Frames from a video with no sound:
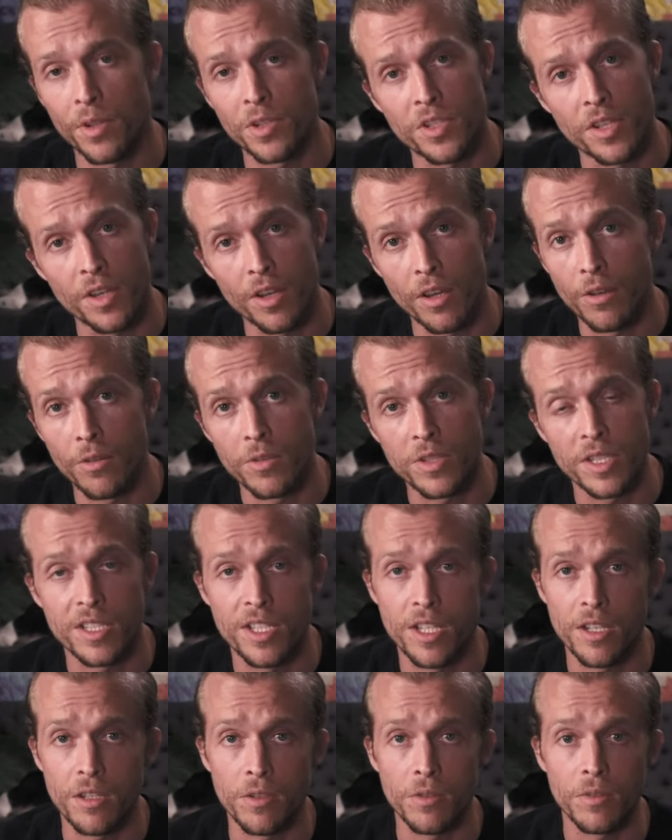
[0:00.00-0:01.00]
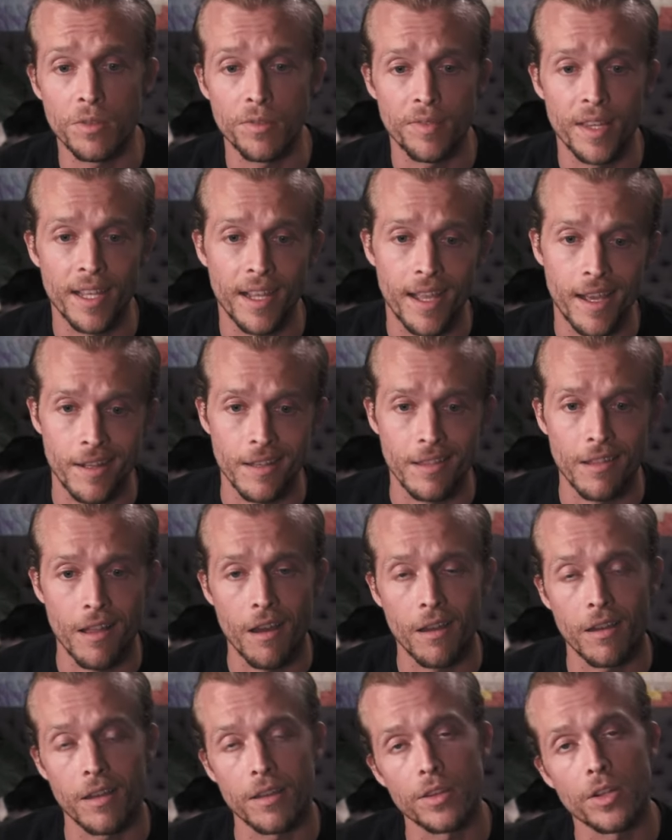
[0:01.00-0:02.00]
person goes until they kind of
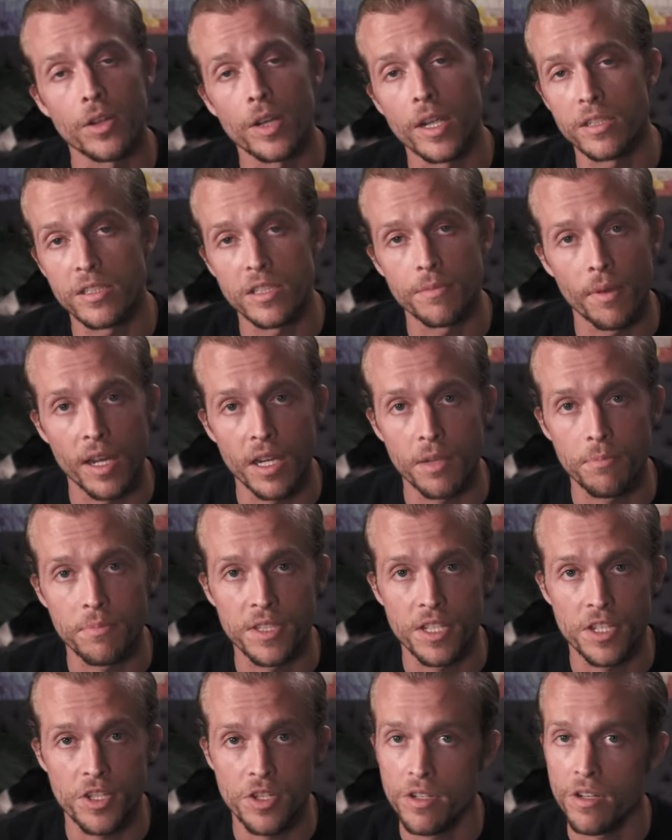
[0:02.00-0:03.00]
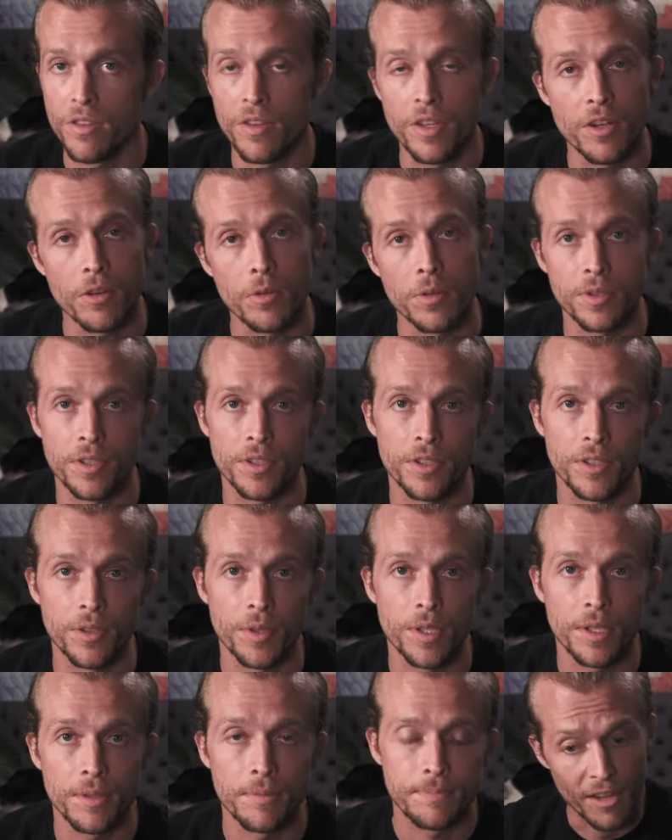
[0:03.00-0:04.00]
lock in their exit body position and they know what they're
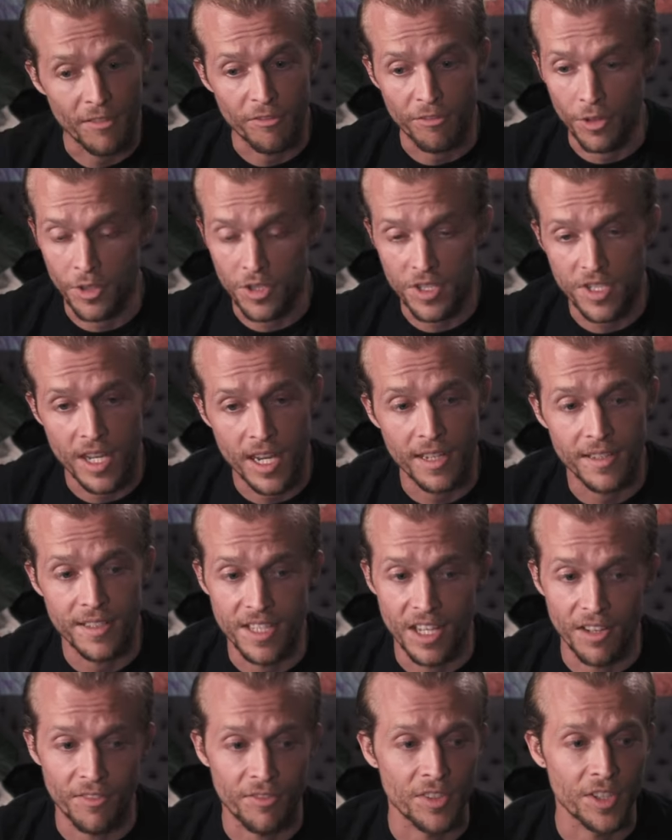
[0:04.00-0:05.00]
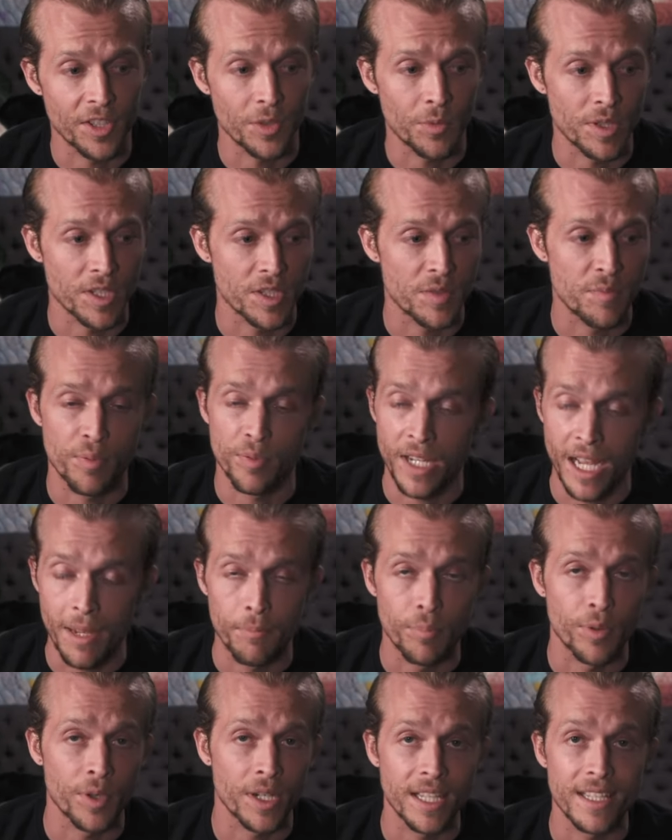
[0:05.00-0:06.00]
doing. That first night definitely was
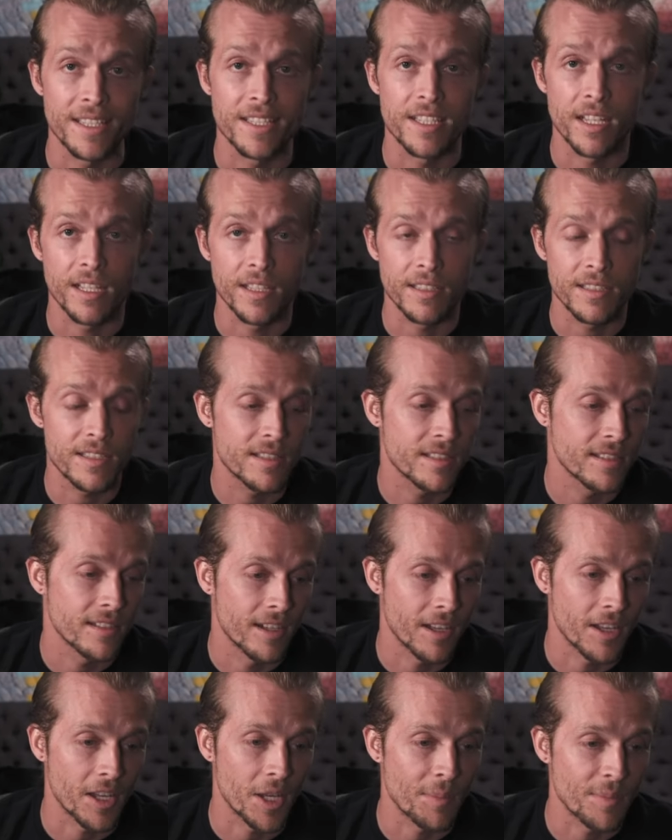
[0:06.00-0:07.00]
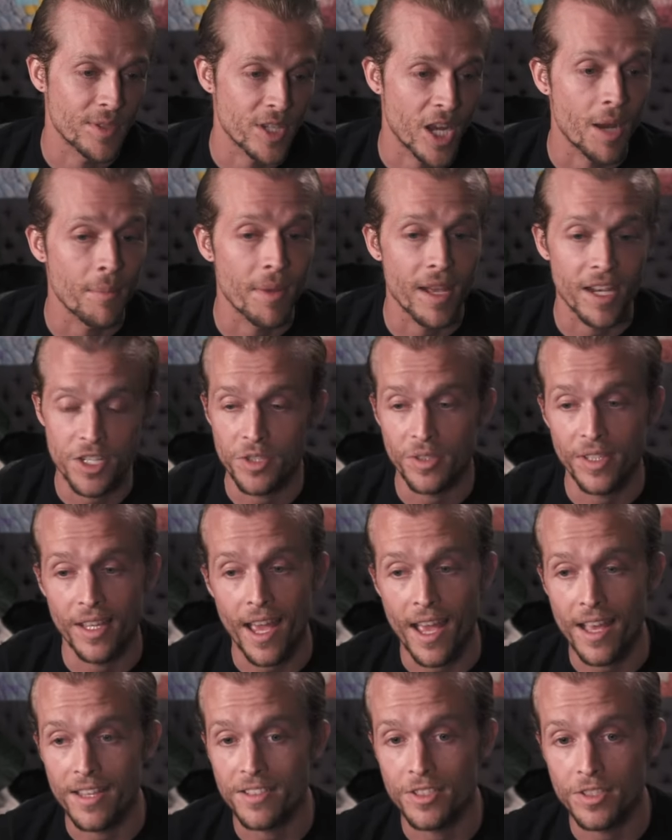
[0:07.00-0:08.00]
got pretty intense. Um, Tom actually
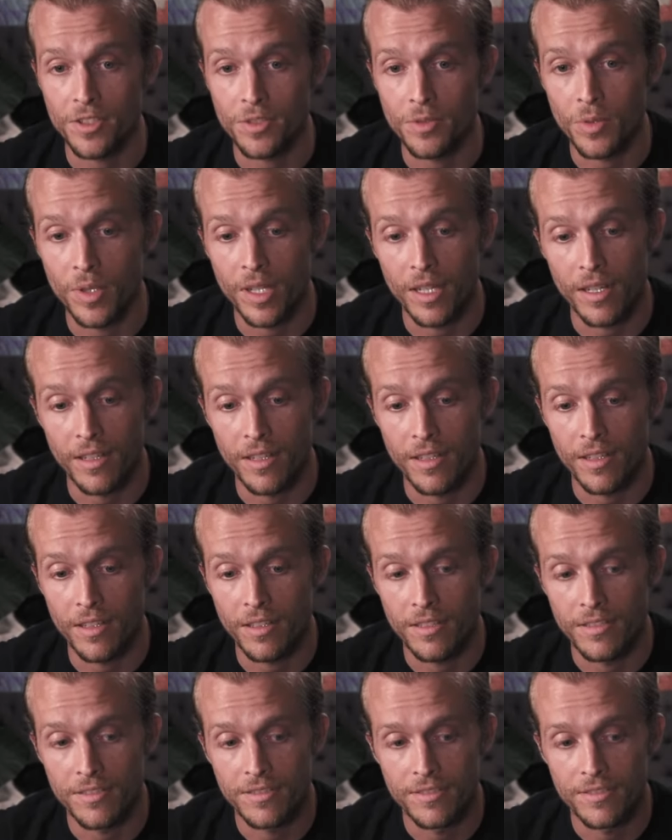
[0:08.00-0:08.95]
has you uh,